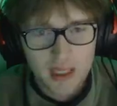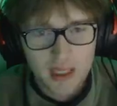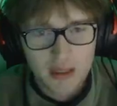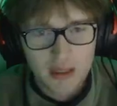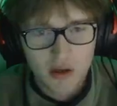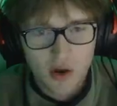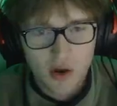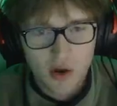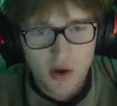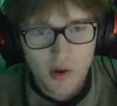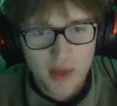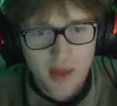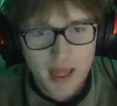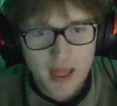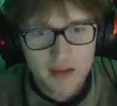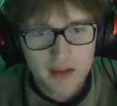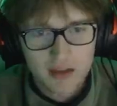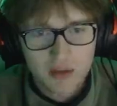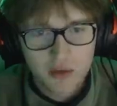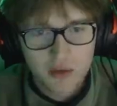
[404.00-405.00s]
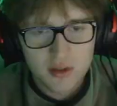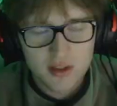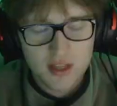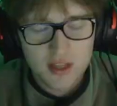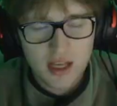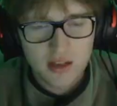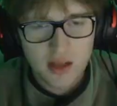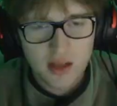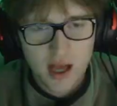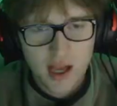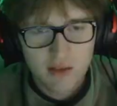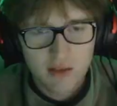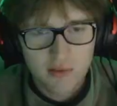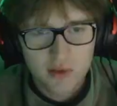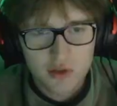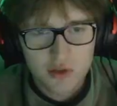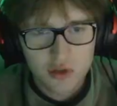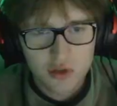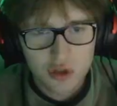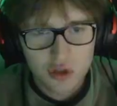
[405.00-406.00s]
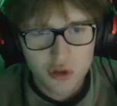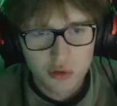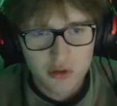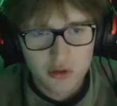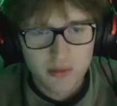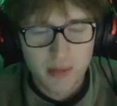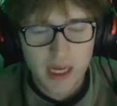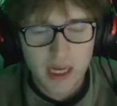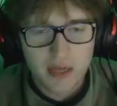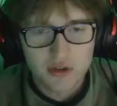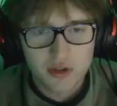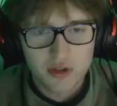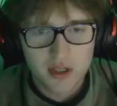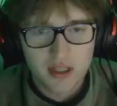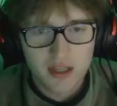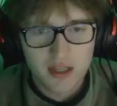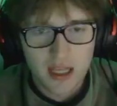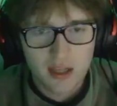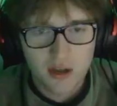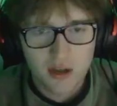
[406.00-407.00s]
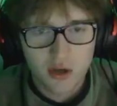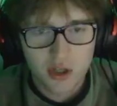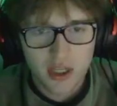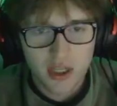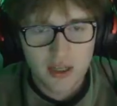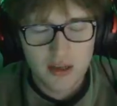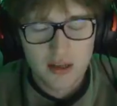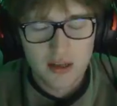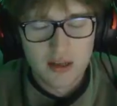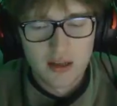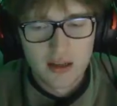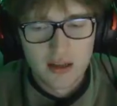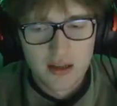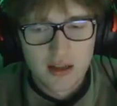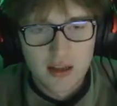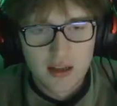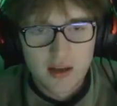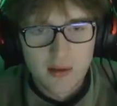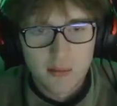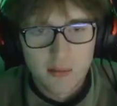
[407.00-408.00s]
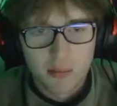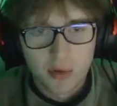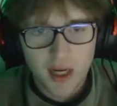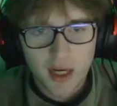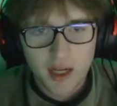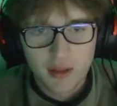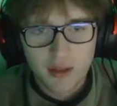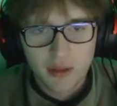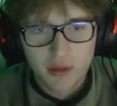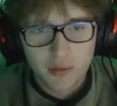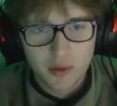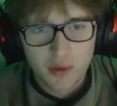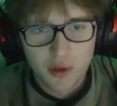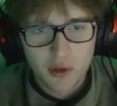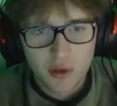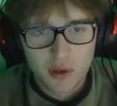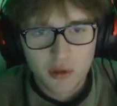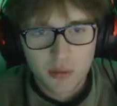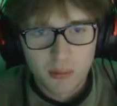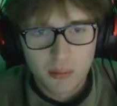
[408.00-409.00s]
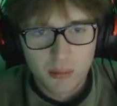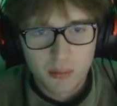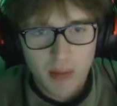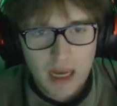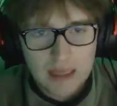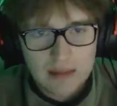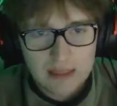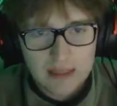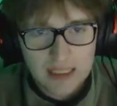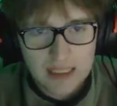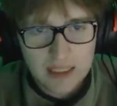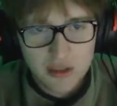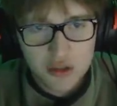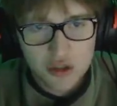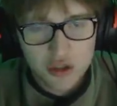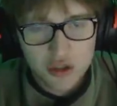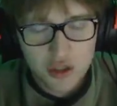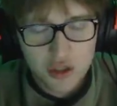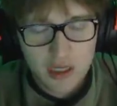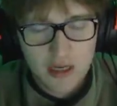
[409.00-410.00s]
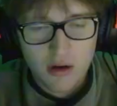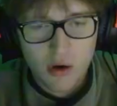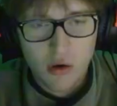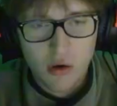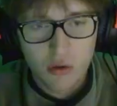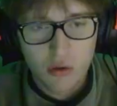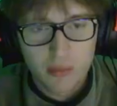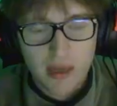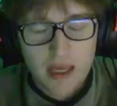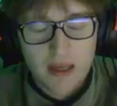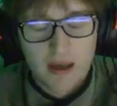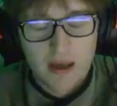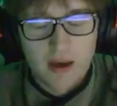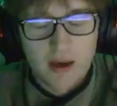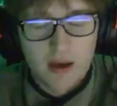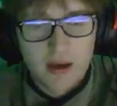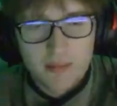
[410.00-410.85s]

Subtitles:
and all I had to do to stay alive was just shoot the patron. They couldn't break through my leech and all my